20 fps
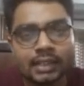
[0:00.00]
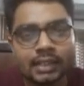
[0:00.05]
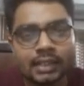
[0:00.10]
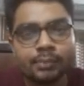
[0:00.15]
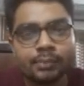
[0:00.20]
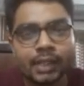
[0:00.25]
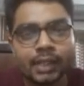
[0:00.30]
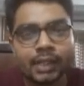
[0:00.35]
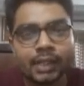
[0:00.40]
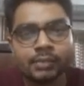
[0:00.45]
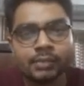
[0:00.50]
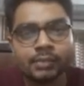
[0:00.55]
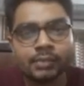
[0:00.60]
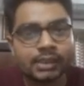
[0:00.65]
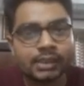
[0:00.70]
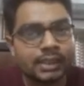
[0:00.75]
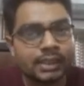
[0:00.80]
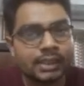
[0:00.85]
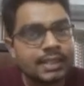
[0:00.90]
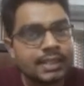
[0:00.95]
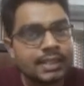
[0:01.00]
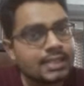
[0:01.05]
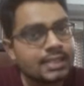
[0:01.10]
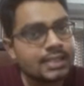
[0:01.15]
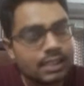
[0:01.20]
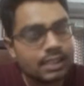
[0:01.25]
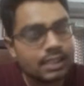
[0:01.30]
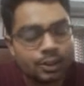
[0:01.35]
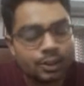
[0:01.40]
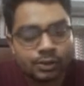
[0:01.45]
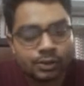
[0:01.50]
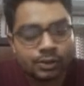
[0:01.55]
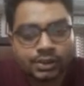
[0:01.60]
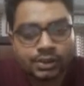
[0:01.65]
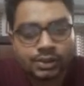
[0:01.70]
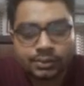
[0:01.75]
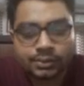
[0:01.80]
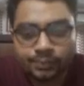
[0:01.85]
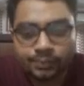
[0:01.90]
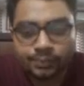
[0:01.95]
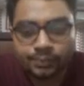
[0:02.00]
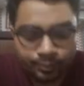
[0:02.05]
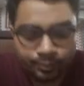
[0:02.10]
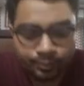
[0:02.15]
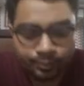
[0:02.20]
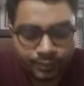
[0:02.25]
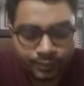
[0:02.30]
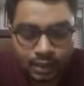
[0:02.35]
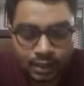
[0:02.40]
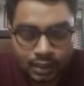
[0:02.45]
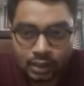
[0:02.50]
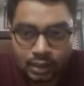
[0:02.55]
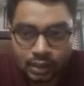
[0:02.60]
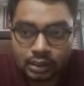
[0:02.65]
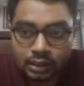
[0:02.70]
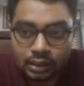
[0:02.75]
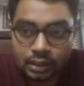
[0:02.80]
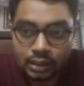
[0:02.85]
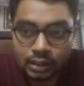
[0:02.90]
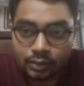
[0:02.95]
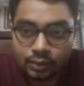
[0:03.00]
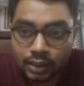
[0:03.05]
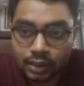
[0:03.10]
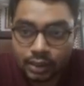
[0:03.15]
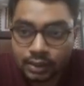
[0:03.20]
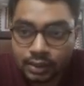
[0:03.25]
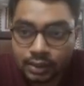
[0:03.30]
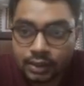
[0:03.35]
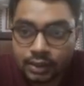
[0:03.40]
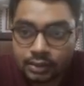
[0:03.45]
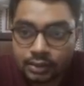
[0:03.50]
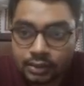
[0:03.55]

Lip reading: planar machine is used. Now another,